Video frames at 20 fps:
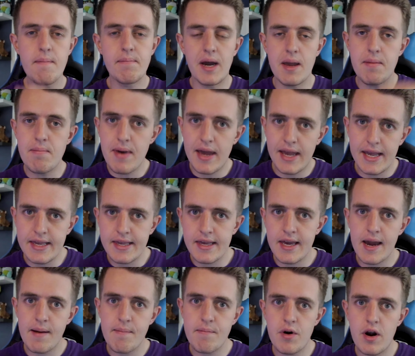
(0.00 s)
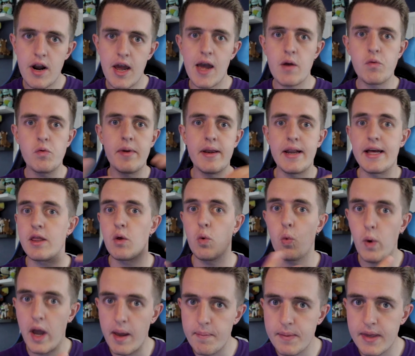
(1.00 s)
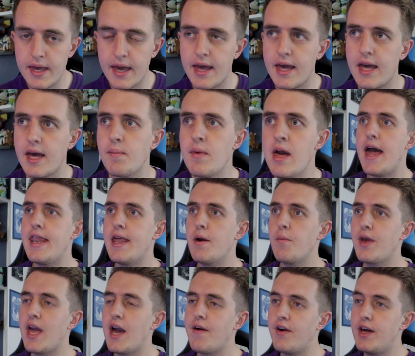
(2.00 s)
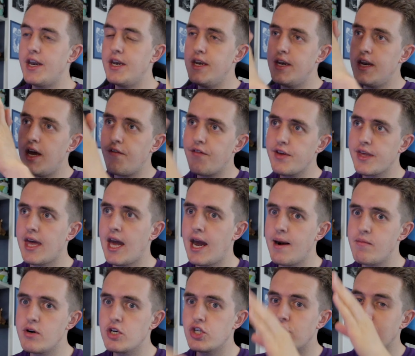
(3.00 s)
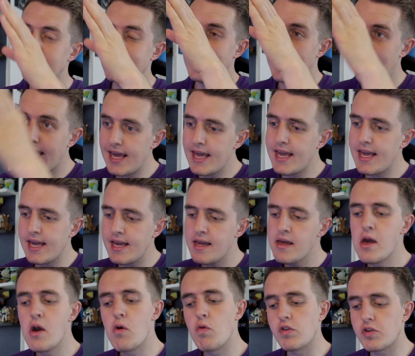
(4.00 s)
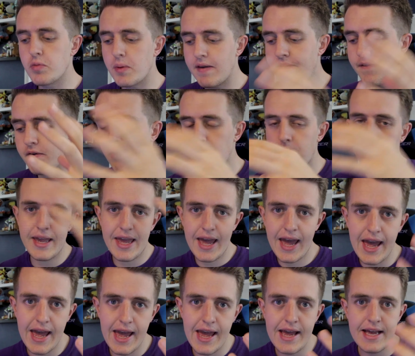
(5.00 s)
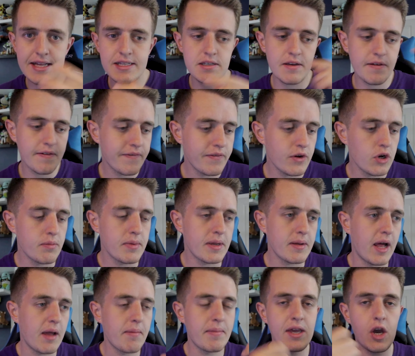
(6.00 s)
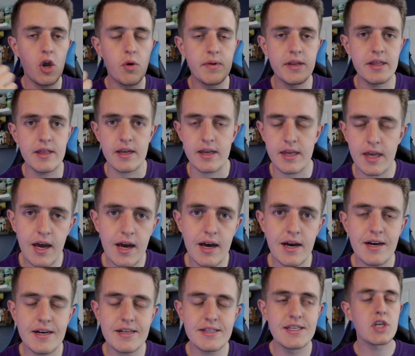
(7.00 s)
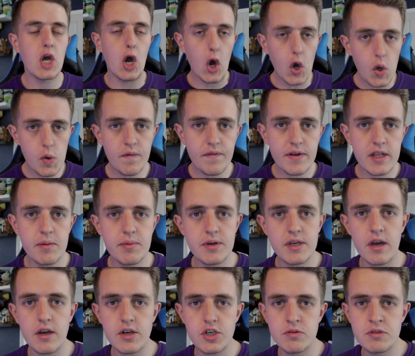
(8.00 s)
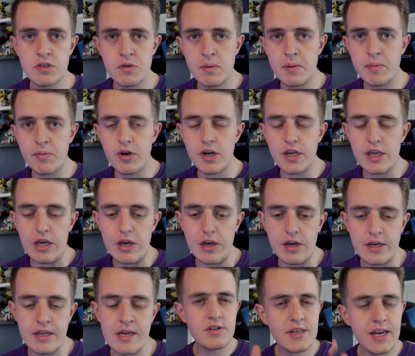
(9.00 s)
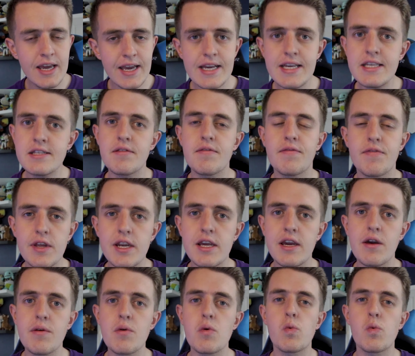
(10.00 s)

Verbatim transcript: my main camera and will be like the webcam, and then we have another camera just here which will be filming my hand, filming like me opening the card, so hopefully the production should be pretty good. Today's video